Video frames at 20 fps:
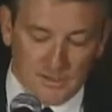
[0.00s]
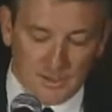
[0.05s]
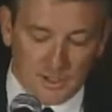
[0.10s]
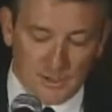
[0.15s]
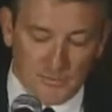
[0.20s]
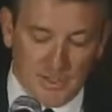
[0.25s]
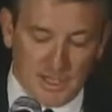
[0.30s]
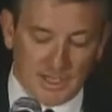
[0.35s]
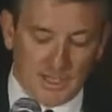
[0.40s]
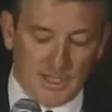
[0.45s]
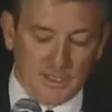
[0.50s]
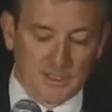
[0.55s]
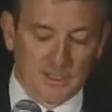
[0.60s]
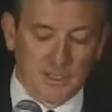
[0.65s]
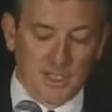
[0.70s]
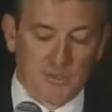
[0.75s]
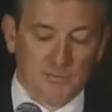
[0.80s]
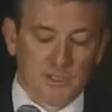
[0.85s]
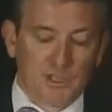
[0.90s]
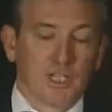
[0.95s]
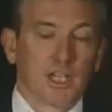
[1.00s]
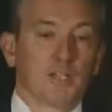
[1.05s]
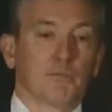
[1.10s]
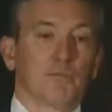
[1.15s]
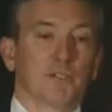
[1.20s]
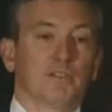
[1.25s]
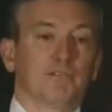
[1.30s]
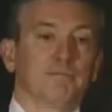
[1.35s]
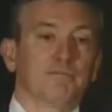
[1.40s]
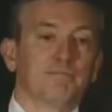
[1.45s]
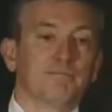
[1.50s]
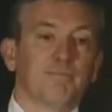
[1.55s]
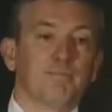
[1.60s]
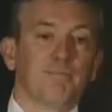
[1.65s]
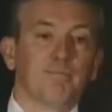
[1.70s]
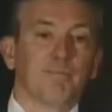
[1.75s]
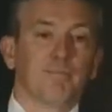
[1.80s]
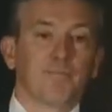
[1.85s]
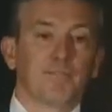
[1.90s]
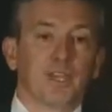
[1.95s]
could make that same statement,
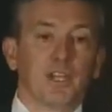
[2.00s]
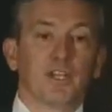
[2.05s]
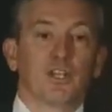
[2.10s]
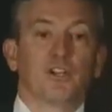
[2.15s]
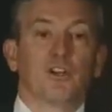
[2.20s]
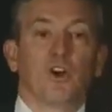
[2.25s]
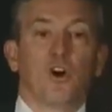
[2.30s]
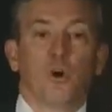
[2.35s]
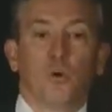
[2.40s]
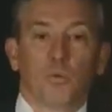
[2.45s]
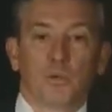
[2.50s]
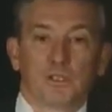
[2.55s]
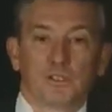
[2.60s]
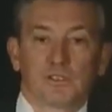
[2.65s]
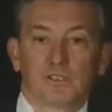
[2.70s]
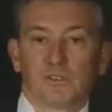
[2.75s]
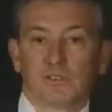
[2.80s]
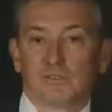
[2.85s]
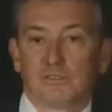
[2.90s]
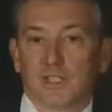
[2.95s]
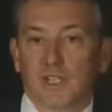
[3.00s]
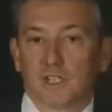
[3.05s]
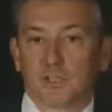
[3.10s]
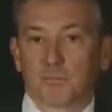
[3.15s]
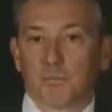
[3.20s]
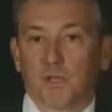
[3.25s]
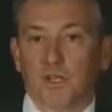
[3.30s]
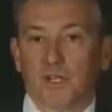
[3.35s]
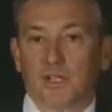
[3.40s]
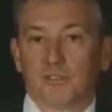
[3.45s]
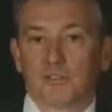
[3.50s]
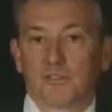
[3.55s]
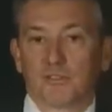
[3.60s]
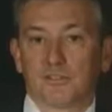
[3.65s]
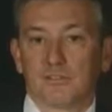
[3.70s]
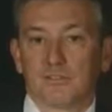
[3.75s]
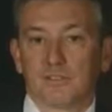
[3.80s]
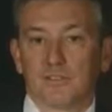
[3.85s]
that it always takes place.